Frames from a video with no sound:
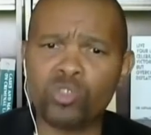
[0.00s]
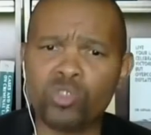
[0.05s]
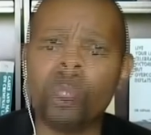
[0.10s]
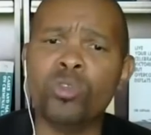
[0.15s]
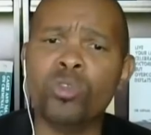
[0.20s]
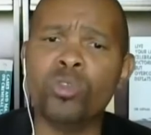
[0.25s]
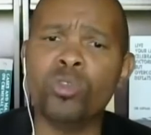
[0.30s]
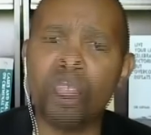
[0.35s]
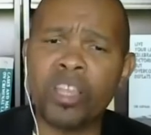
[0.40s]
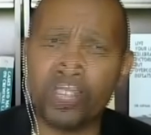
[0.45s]

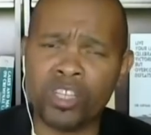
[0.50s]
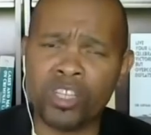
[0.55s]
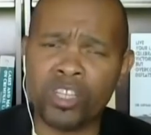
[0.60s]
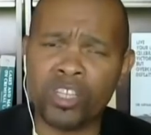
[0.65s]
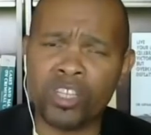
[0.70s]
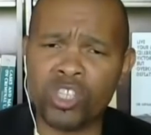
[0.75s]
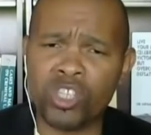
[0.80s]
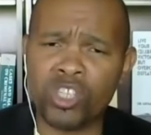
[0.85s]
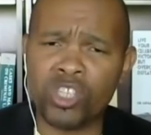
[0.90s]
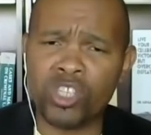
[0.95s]
So you then get
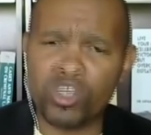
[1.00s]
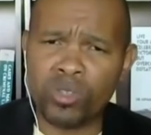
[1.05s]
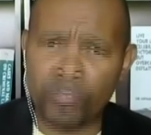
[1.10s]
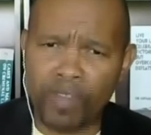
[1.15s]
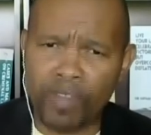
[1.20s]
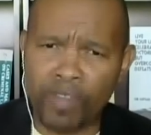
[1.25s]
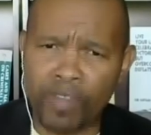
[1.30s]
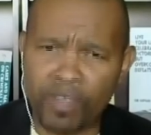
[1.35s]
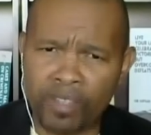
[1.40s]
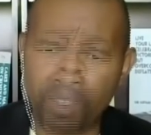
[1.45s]
the chance to
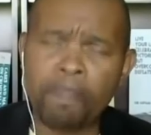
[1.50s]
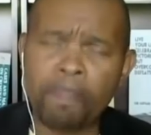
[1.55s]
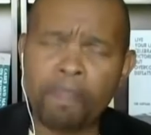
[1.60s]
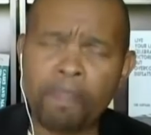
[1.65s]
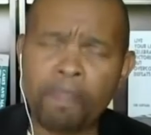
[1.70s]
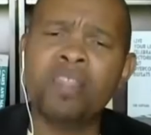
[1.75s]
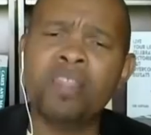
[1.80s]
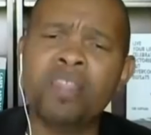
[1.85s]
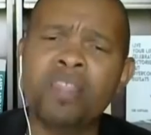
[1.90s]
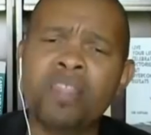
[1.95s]
defend.
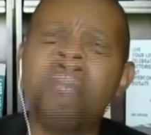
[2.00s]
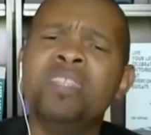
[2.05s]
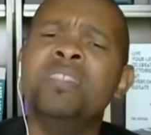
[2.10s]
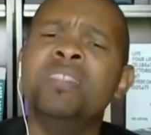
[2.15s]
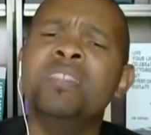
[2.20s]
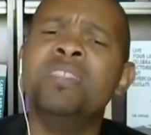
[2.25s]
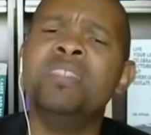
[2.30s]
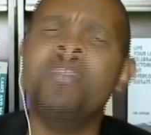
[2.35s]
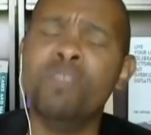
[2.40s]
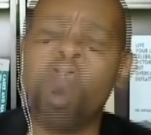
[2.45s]

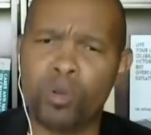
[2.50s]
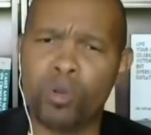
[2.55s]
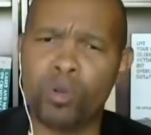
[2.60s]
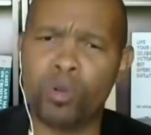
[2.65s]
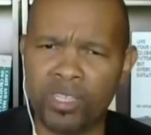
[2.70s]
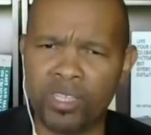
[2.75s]
That's civil